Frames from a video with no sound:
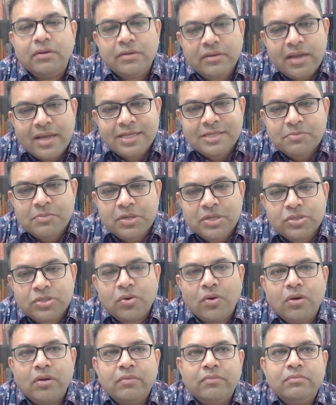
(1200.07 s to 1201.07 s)
earn as much,
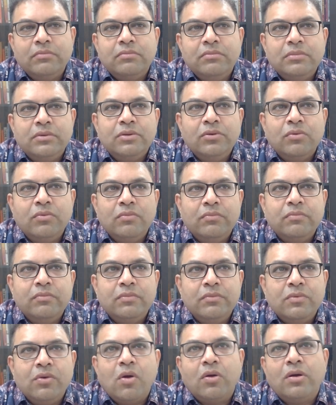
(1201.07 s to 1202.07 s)
or you know,
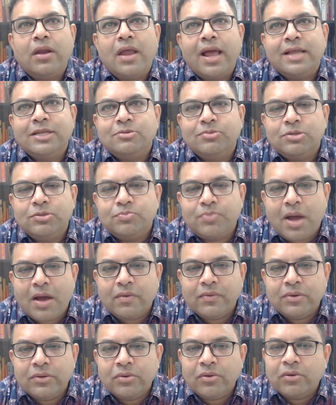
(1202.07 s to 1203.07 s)
not as much
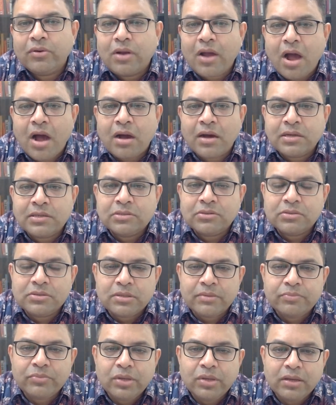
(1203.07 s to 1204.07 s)
power or cars or
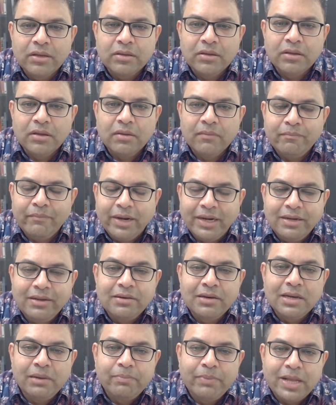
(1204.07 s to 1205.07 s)
something,
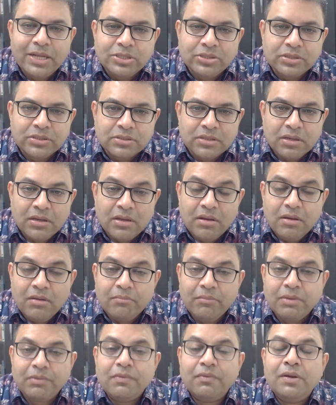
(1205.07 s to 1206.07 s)
material pleasures,
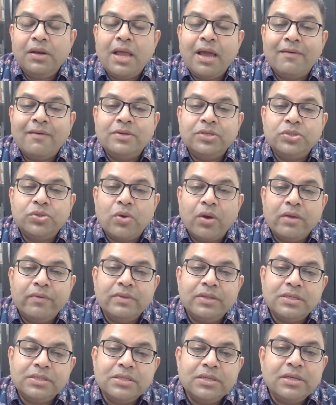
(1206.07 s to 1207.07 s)
but we will have a joy
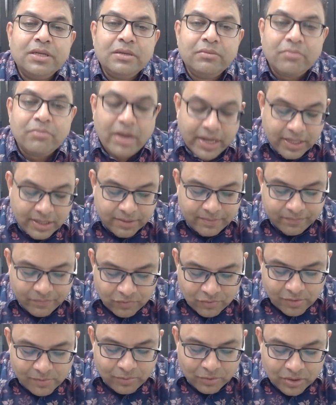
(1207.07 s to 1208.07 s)
with a serene mind,
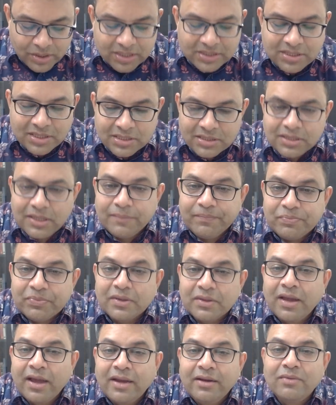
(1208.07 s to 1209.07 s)
what Buddha says.
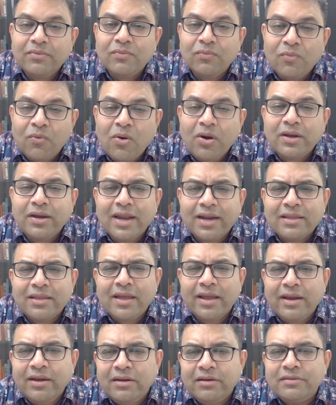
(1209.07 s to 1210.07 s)
And what at
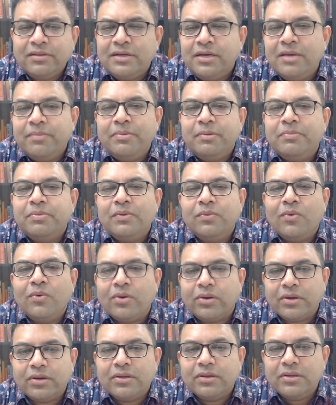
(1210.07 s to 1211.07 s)
the end of the day people
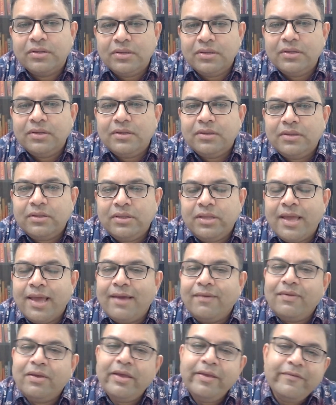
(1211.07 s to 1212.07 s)
want? They
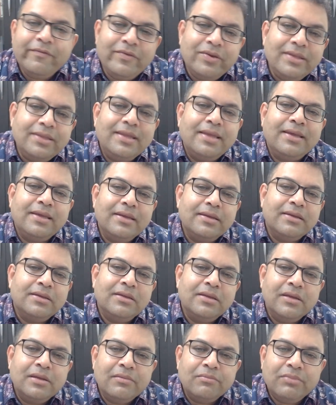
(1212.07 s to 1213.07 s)
have everything,
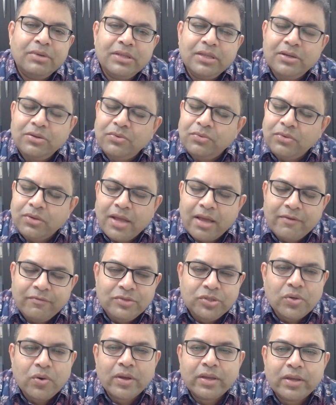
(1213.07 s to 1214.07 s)
but they don't
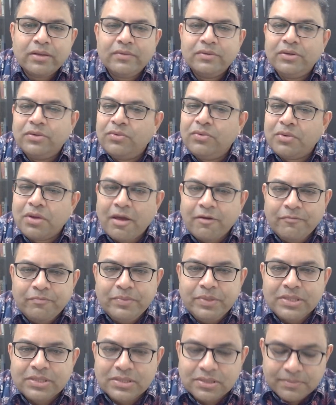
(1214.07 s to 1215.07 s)
have joy, they don't
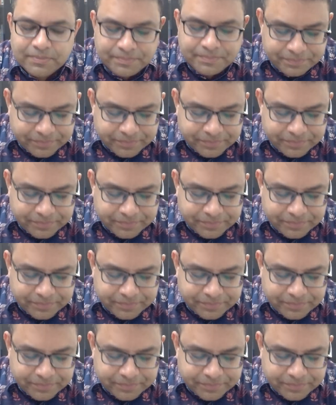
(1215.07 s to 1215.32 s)
have peace.